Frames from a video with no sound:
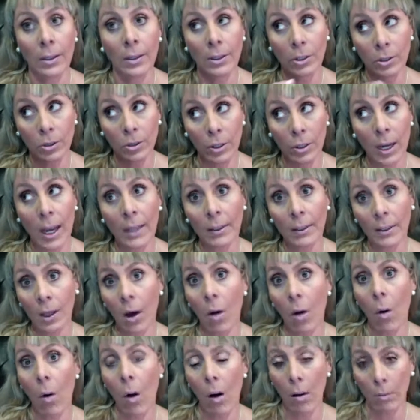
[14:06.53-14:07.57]
to let
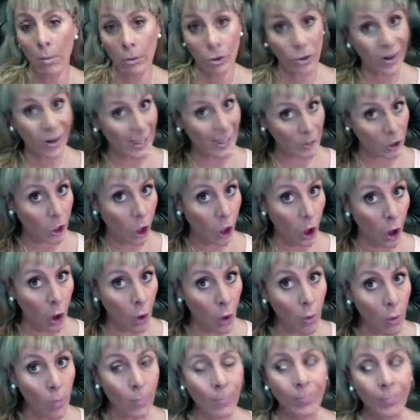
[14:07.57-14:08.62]

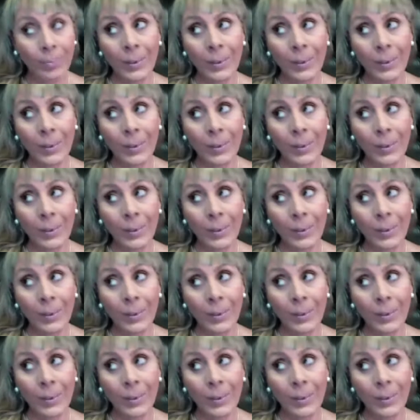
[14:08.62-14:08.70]
go